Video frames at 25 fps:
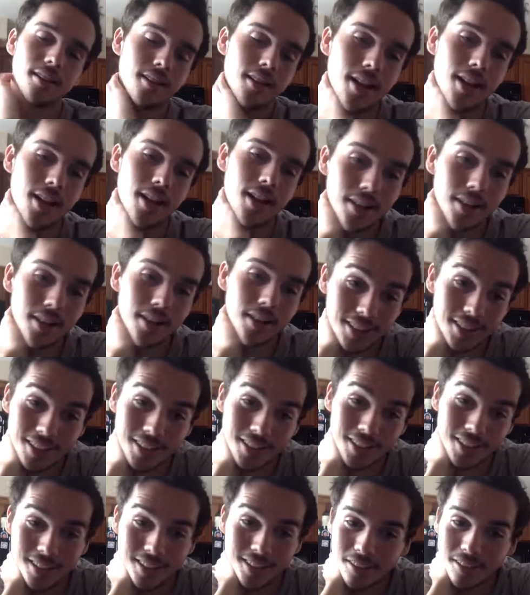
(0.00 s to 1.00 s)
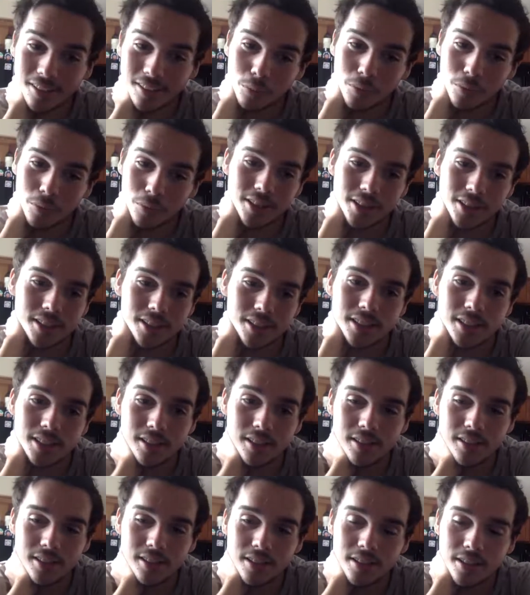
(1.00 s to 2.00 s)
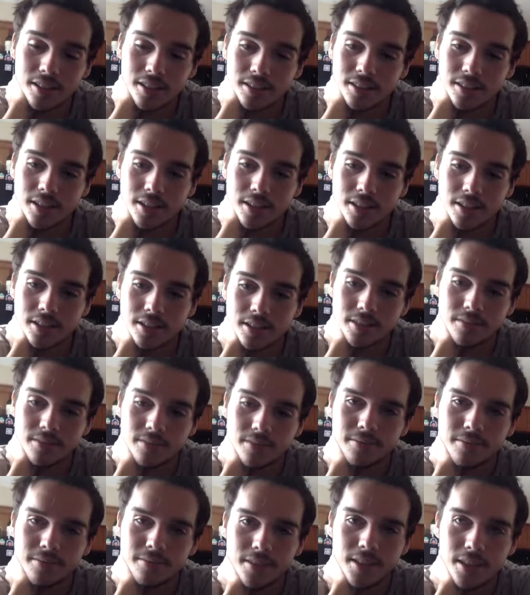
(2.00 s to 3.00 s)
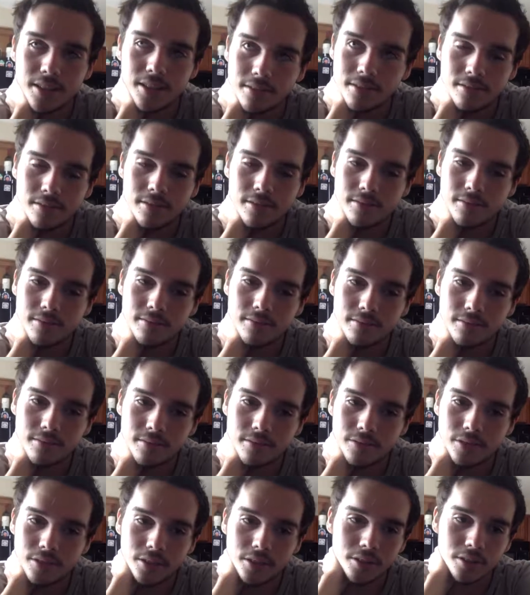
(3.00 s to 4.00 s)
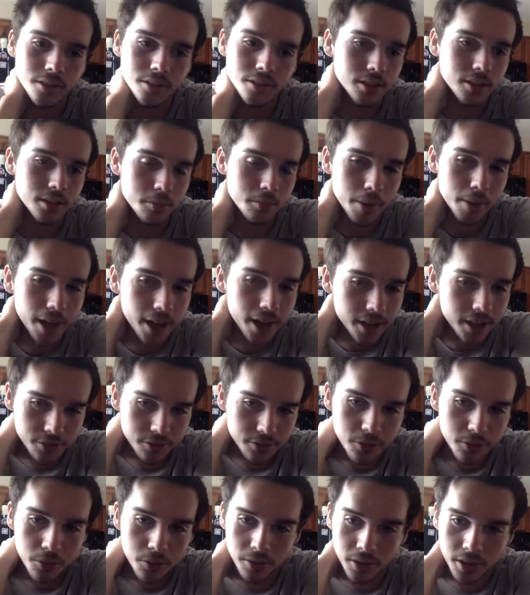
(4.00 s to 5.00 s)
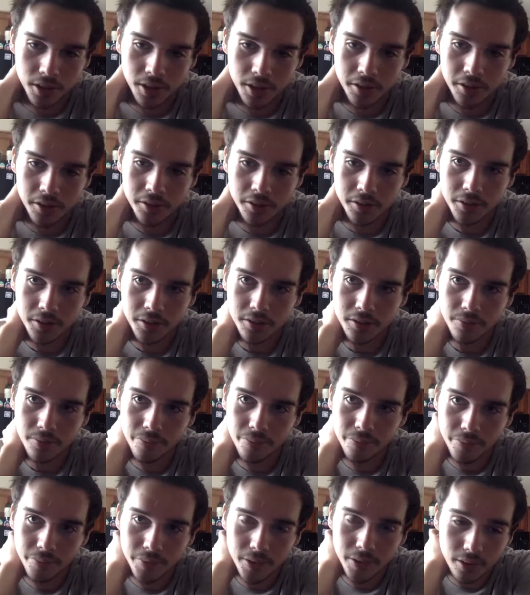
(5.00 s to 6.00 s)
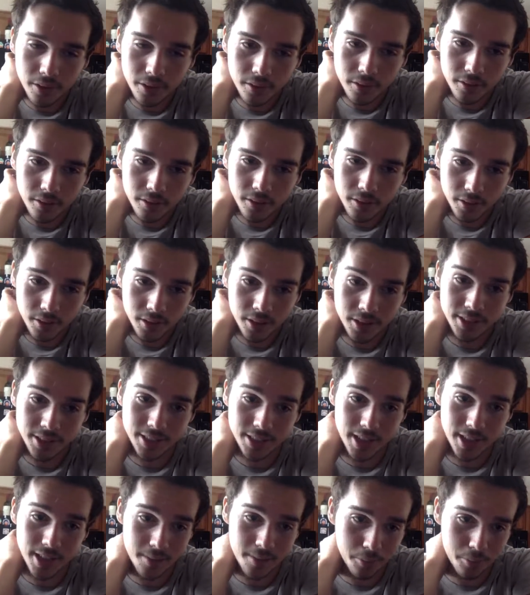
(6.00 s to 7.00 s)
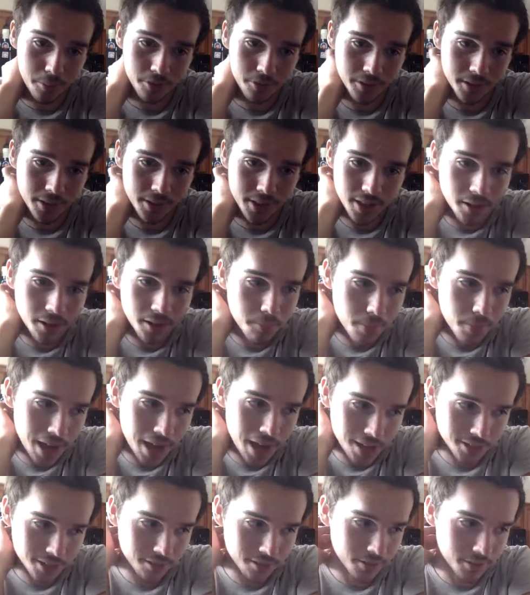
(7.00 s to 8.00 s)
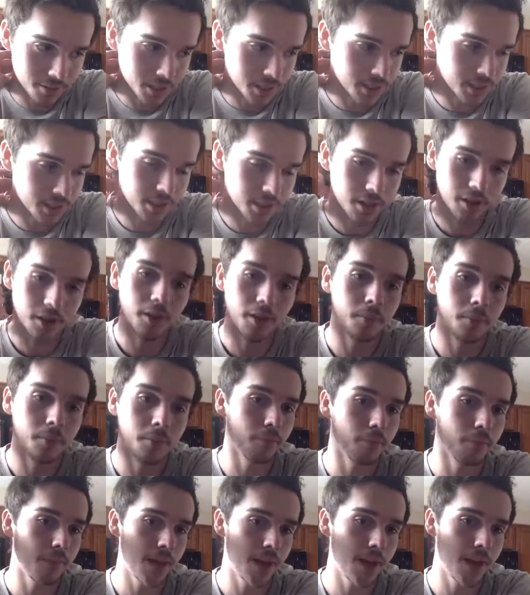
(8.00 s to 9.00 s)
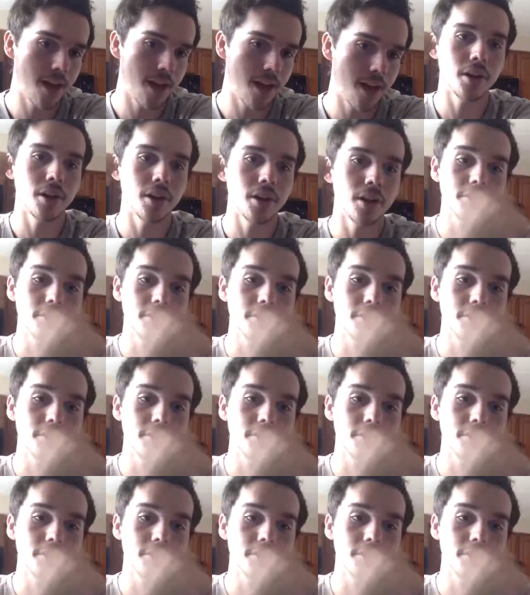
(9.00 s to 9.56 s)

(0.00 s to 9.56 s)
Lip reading: Honestly, like with the synths these days, and for the past few years, the staples like Massive and Serum have enough